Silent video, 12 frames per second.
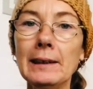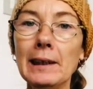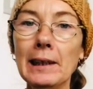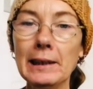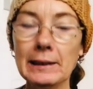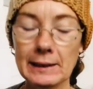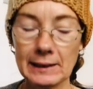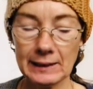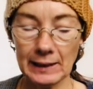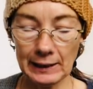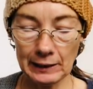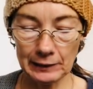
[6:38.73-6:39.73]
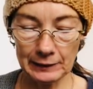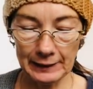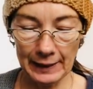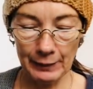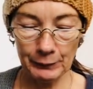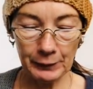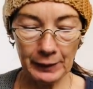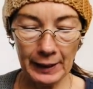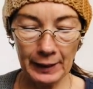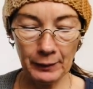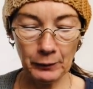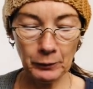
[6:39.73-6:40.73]
Let's settle down
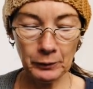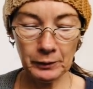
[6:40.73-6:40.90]
now.